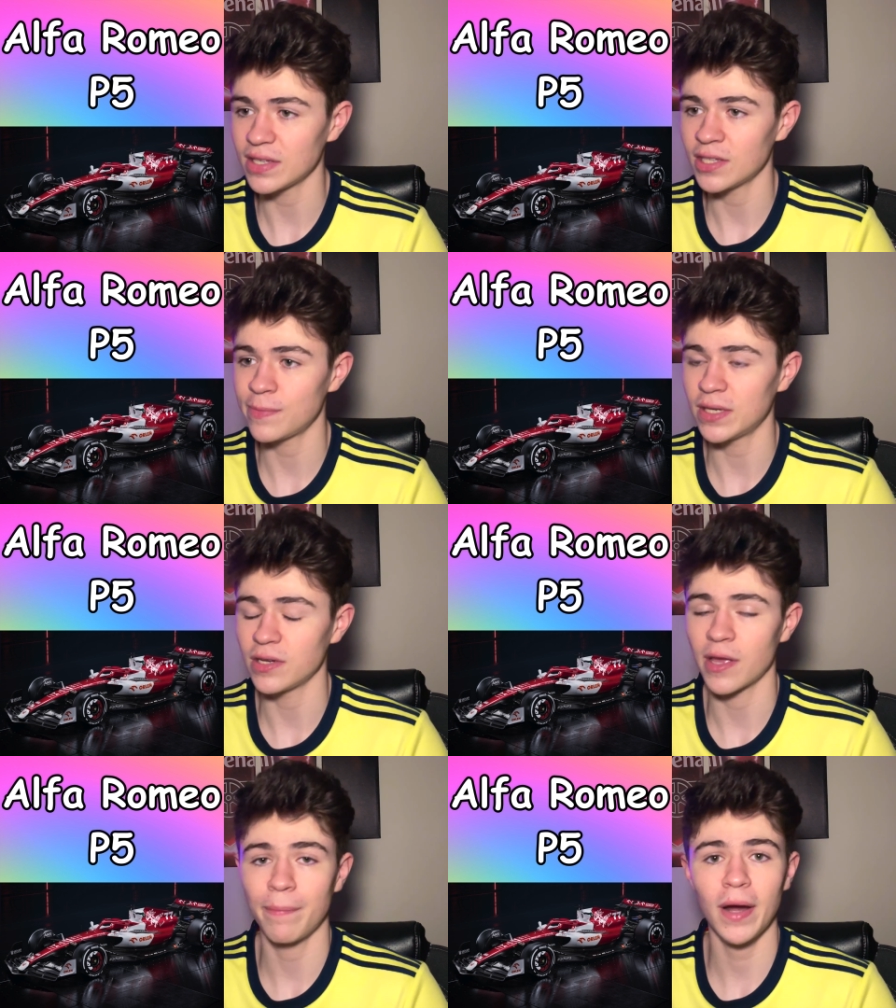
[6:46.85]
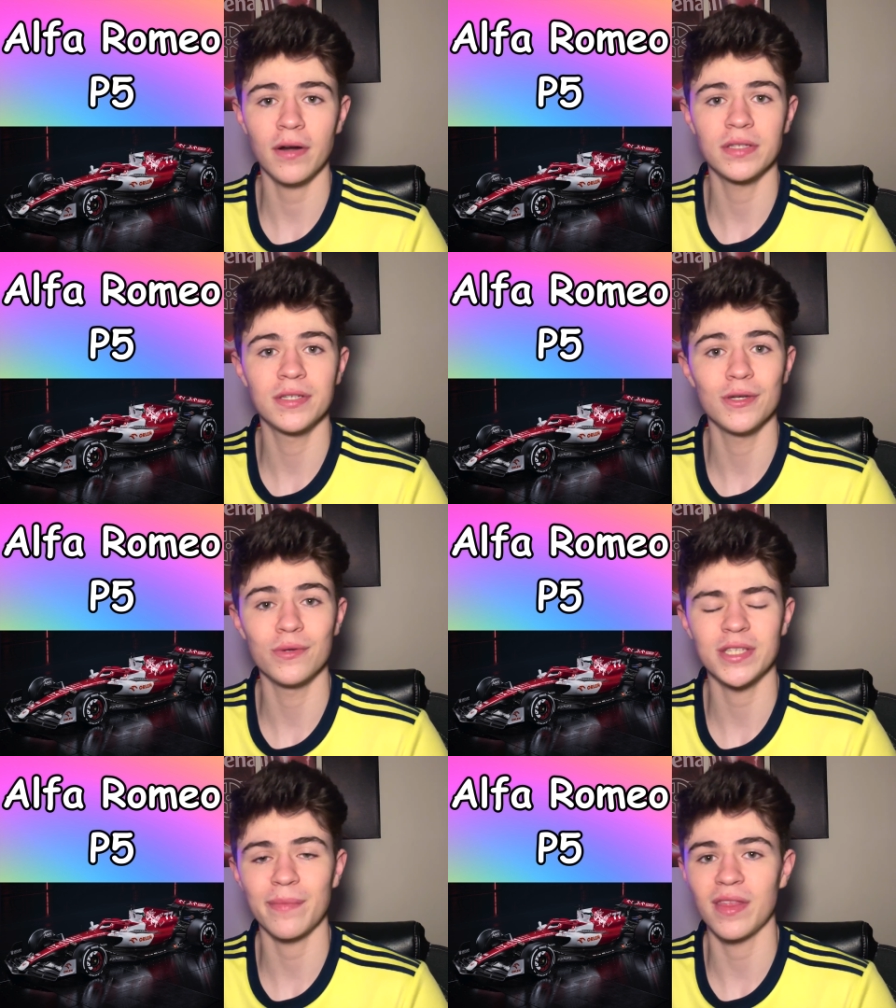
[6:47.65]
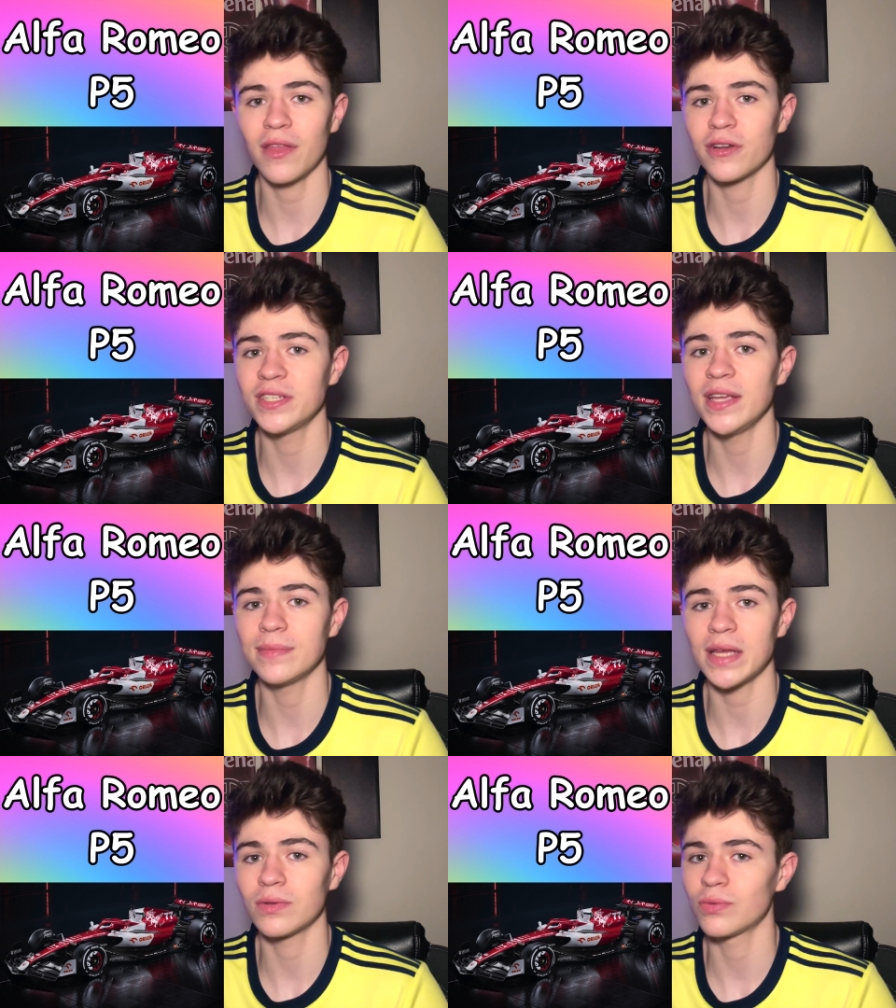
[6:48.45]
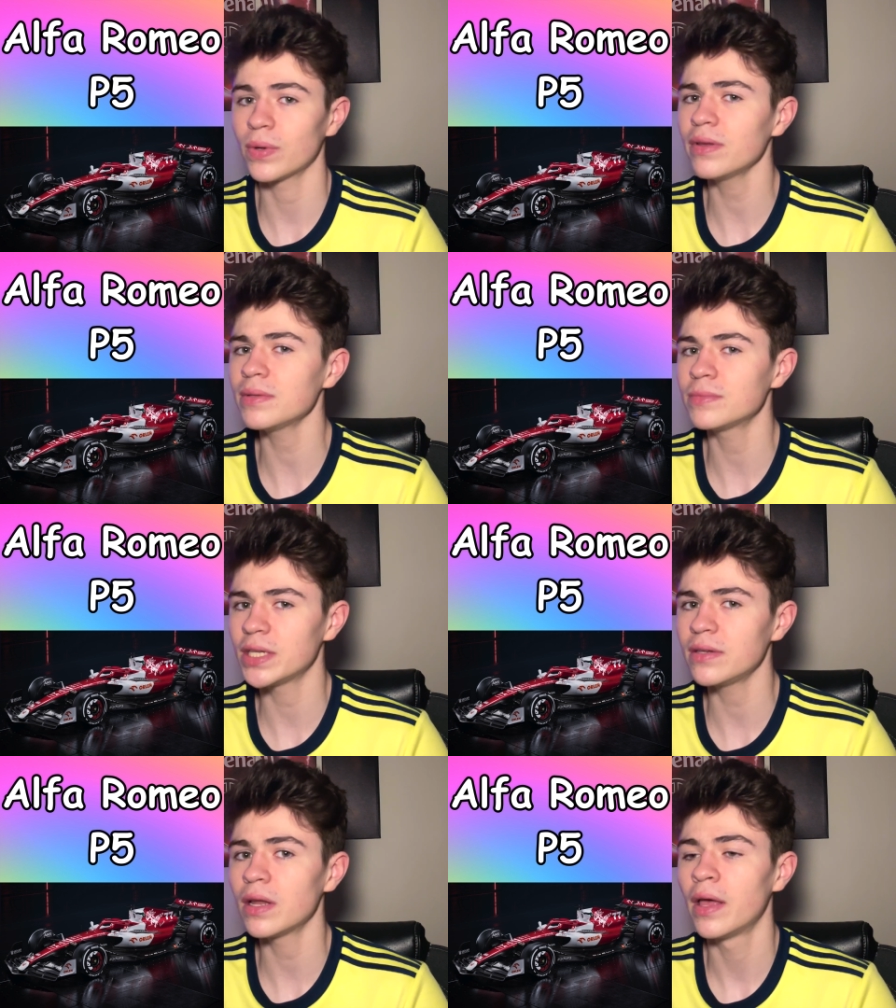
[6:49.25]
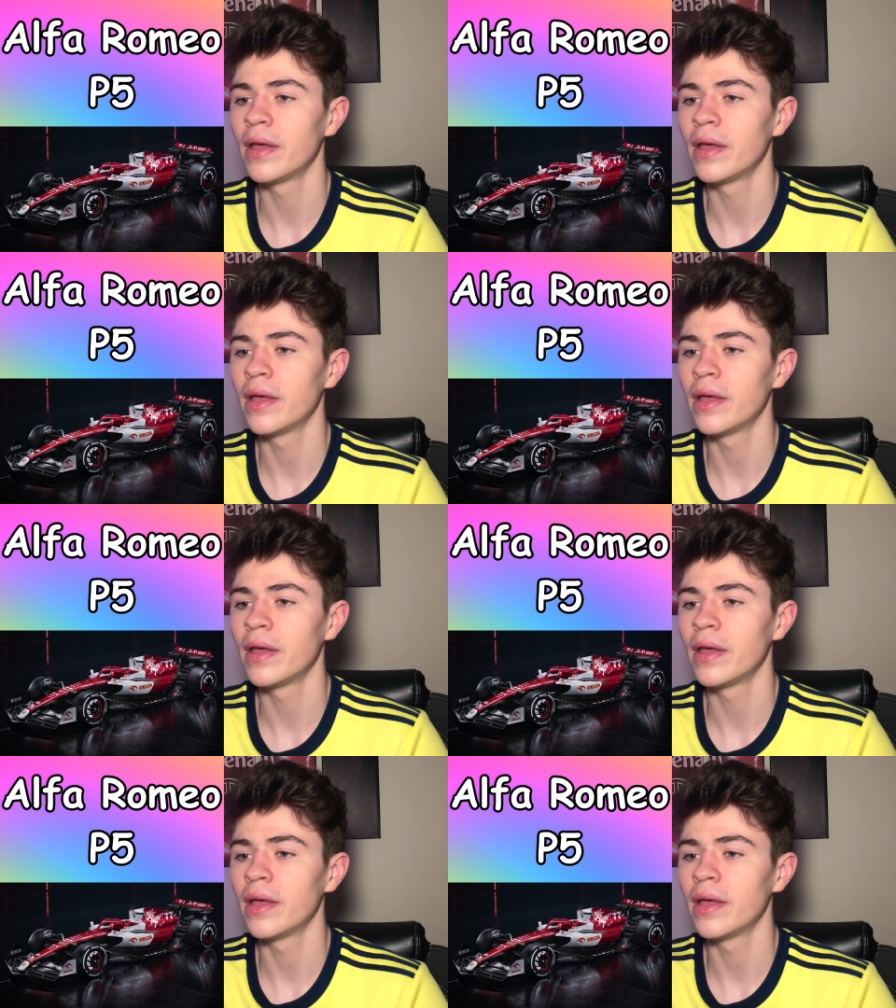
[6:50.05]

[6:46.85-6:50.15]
especially compared to some of the other teams that really didn't